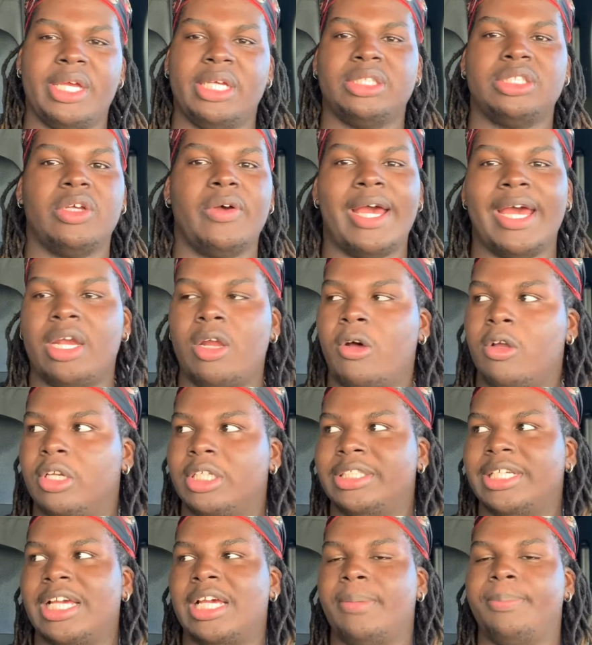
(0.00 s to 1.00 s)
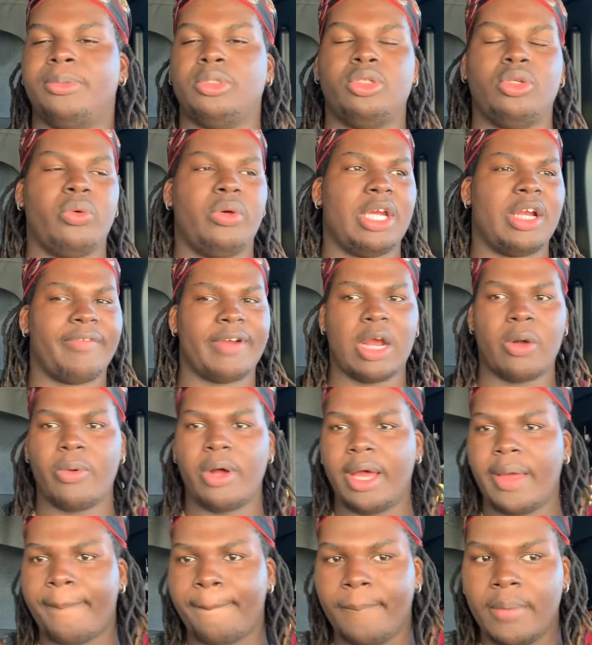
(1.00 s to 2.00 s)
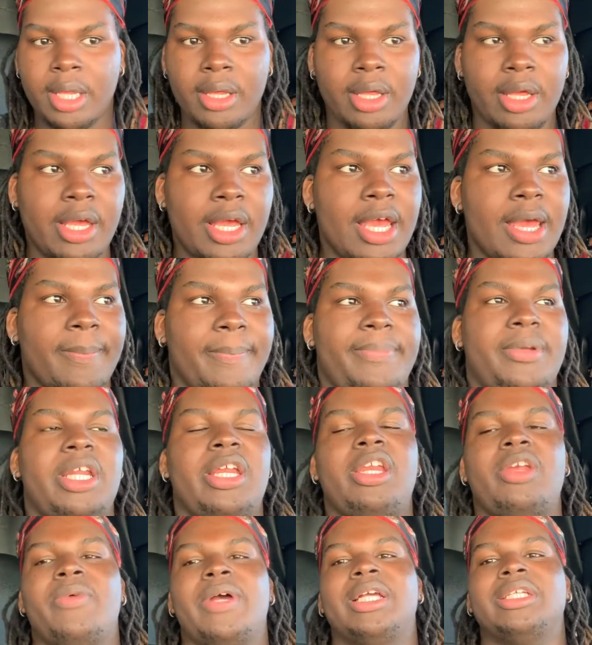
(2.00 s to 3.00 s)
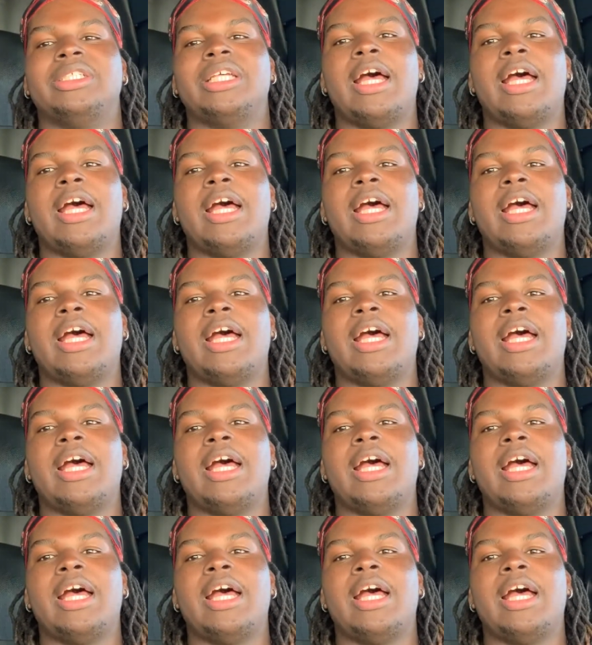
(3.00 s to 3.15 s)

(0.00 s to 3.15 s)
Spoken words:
so I had all the time to do whatever I want. But anyways,